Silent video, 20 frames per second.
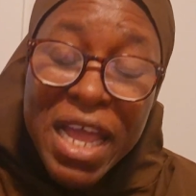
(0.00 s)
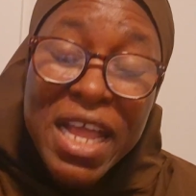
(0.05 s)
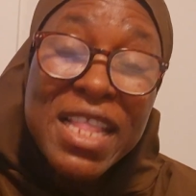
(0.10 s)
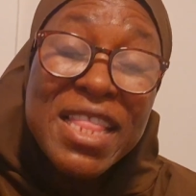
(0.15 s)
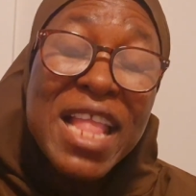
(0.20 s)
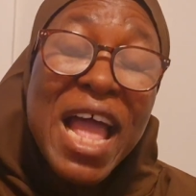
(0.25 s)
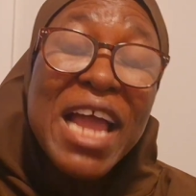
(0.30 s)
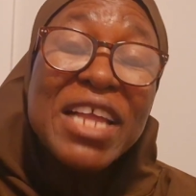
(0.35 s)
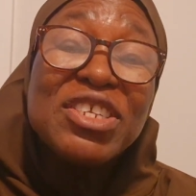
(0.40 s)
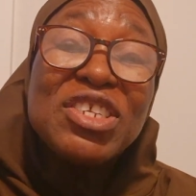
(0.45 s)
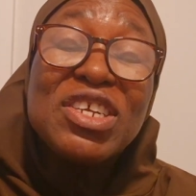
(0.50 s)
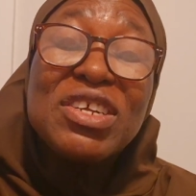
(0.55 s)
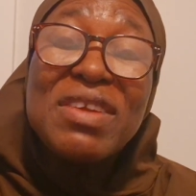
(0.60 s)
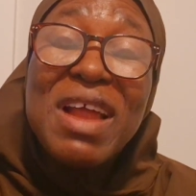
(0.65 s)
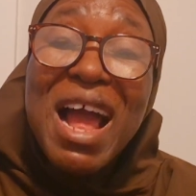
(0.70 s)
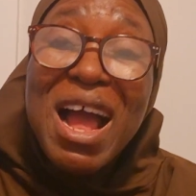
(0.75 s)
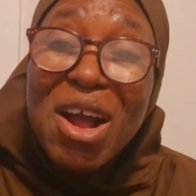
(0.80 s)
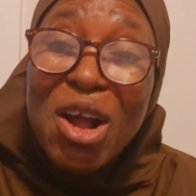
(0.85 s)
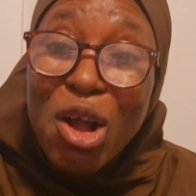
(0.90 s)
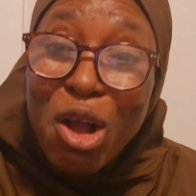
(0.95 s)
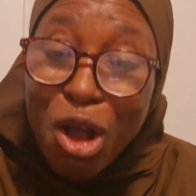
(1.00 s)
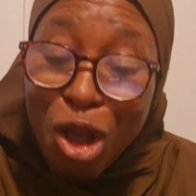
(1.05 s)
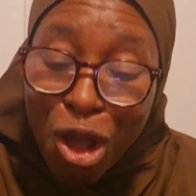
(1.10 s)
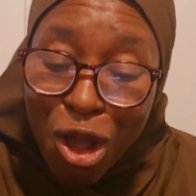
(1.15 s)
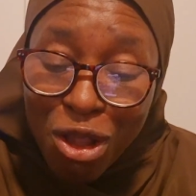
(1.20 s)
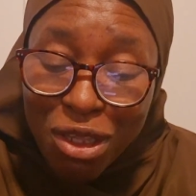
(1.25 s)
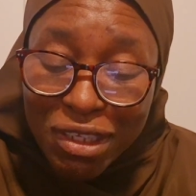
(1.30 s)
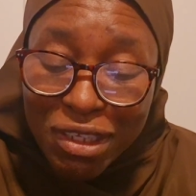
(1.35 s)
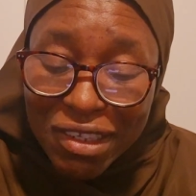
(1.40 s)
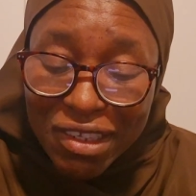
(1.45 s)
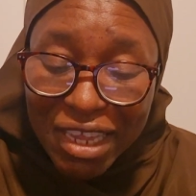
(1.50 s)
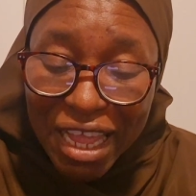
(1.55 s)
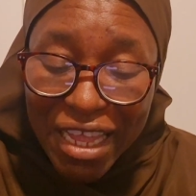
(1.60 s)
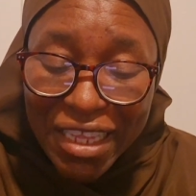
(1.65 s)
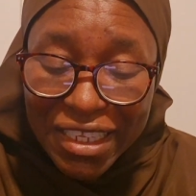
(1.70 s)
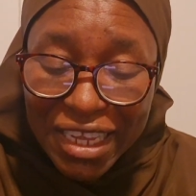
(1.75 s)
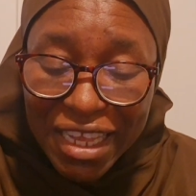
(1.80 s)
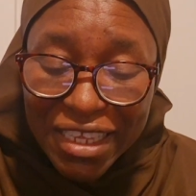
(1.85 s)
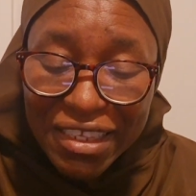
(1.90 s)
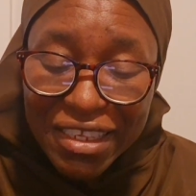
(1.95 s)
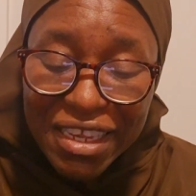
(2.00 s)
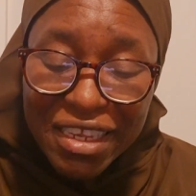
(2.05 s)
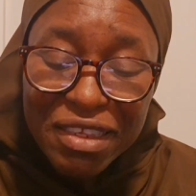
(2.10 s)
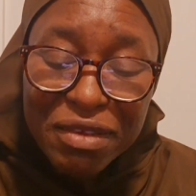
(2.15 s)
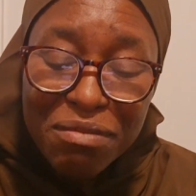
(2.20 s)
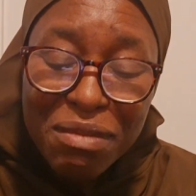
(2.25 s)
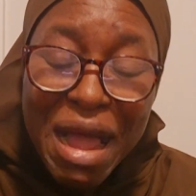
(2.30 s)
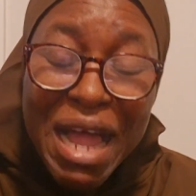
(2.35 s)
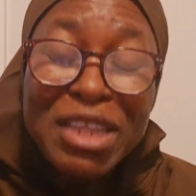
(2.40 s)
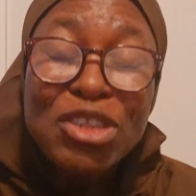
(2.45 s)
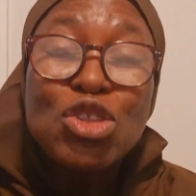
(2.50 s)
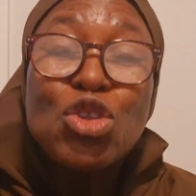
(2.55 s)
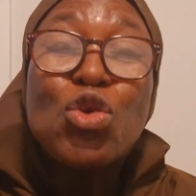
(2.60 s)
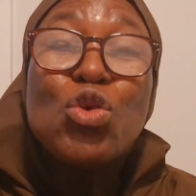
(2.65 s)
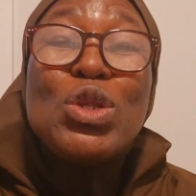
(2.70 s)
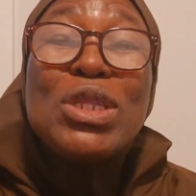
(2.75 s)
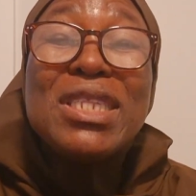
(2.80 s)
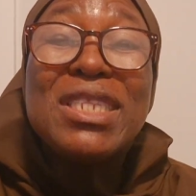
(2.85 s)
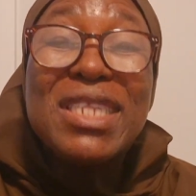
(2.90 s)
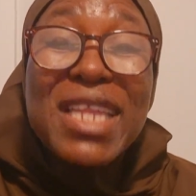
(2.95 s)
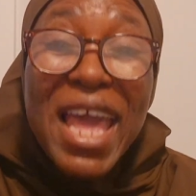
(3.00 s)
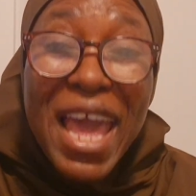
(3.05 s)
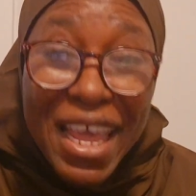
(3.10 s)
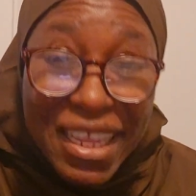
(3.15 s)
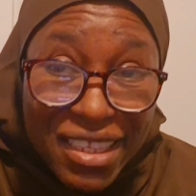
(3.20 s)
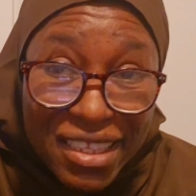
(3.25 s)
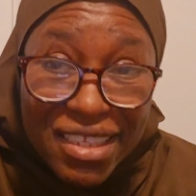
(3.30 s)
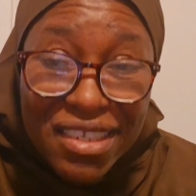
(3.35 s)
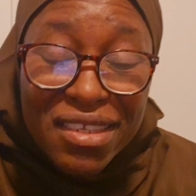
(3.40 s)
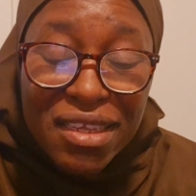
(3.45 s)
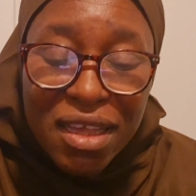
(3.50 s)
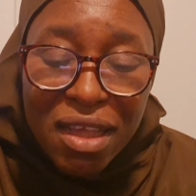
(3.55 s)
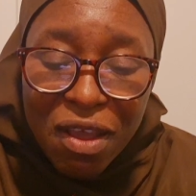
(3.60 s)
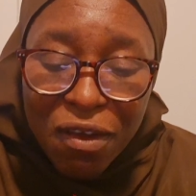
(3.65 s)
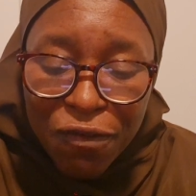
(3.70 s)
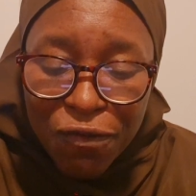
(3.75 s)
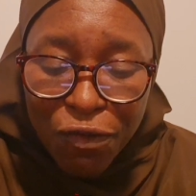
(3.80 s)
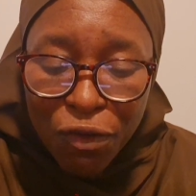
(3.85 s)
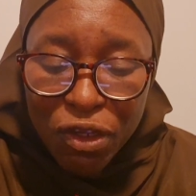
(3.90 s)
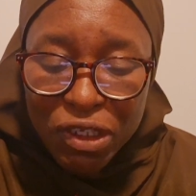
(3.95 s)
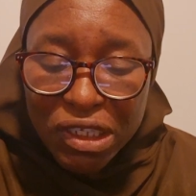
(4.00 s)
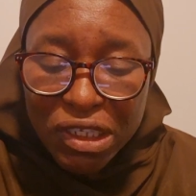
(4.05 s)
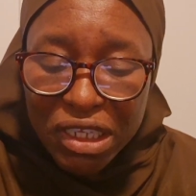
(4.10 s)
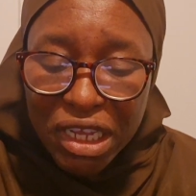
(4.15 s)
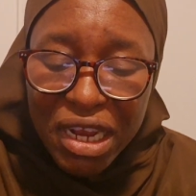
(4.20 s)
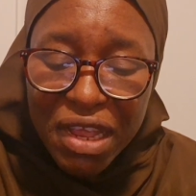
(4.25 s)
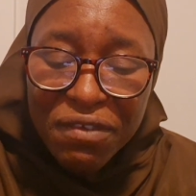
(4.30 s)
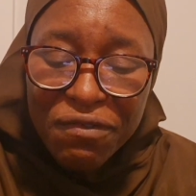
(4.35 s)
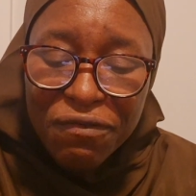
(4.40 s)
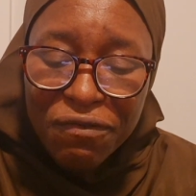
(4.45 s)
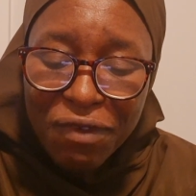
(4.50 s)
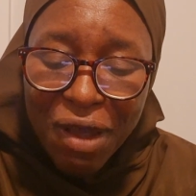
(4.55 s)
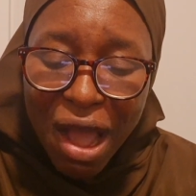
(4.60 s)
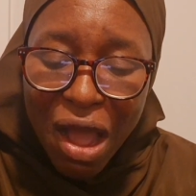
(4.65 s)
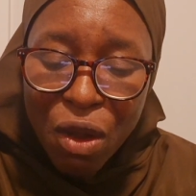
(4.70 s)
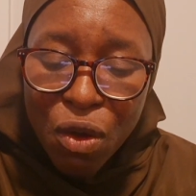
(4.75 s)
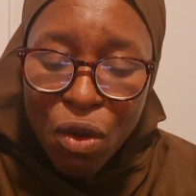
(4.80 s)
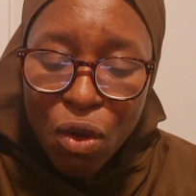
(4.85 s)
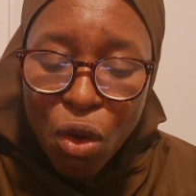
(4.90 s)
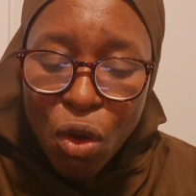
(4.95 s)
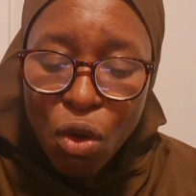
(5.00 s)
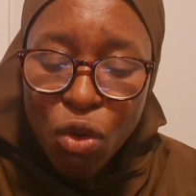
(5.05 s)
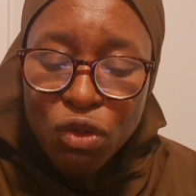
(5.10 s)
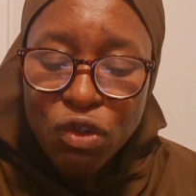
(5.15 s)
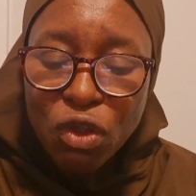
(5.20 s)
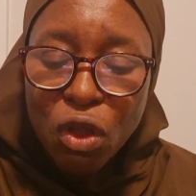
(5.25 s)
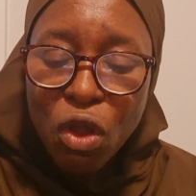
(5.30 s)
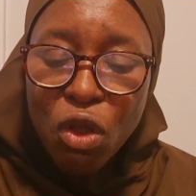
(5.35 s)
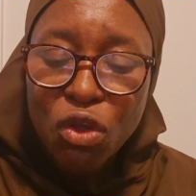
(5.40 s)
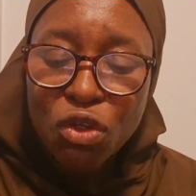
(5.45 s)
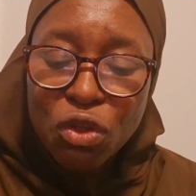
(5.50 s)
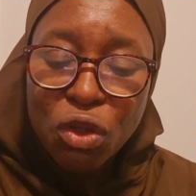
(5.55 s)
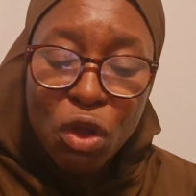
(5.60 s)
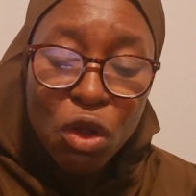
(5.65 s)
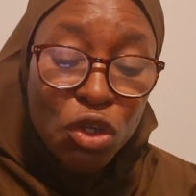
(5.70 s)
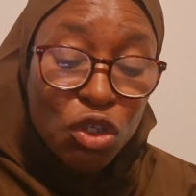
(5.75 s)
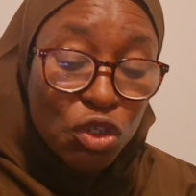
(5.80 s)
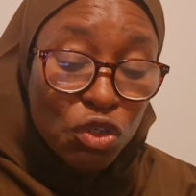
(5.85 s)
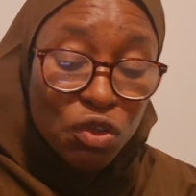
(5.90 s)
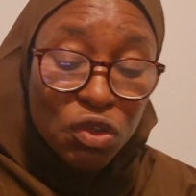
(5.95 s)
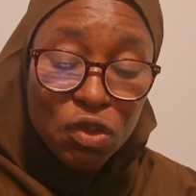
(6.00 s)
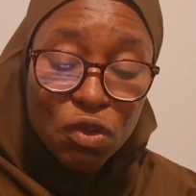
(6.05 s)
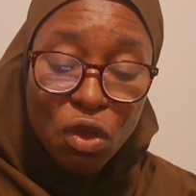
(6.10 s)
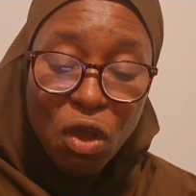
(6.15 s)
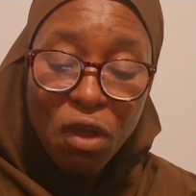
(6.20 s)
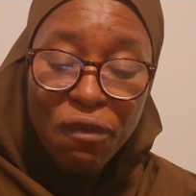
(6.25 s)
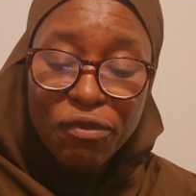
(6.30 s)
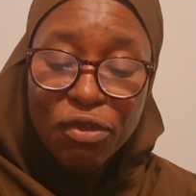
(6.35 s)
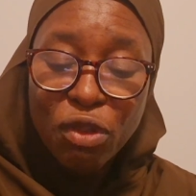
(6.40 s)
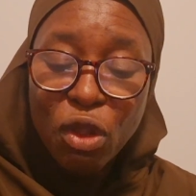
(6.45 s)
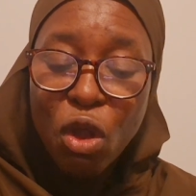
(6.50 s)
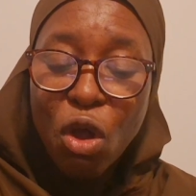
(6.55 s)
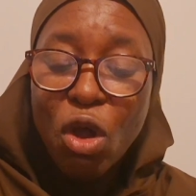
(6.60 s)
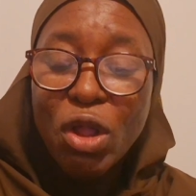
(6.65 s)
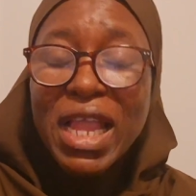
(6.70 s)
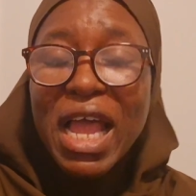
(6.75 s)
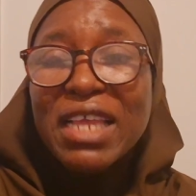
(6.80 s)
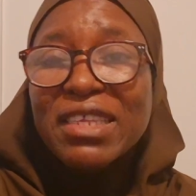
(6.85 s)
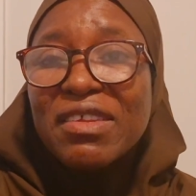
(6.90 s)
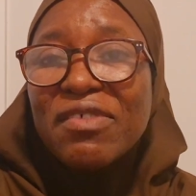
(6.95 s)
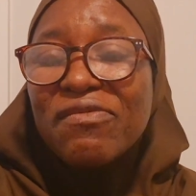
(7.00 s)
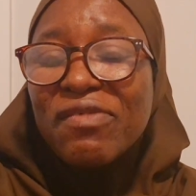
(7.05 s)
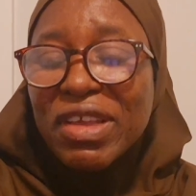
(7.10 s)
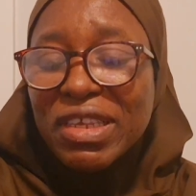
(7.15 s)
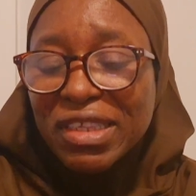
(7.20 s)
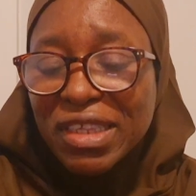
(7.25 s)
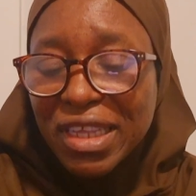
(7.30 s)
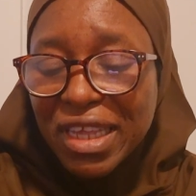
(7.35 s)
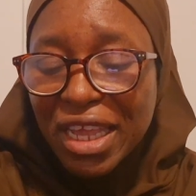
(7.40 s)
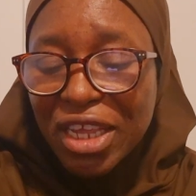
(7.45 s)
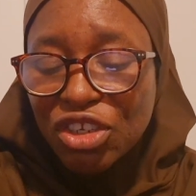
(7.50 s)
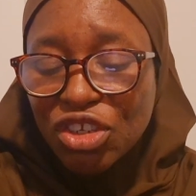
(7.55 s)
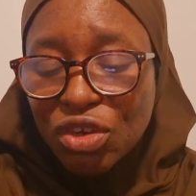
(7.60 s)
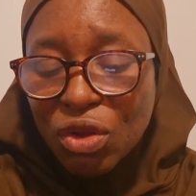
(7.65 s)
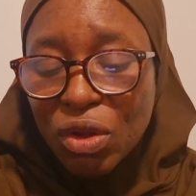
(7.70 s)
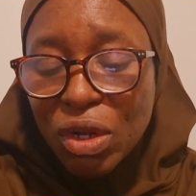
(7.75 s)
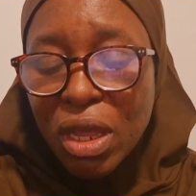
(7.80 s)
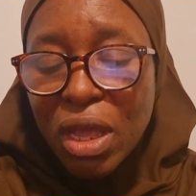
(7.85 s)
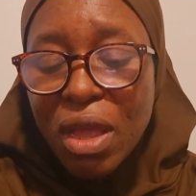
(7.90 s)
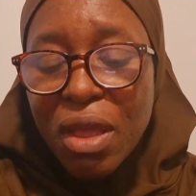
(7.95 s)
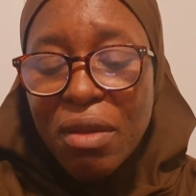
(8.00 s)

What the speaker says: Nigerian court sentences man to death for stealing fowl. Osun governor orders investigation.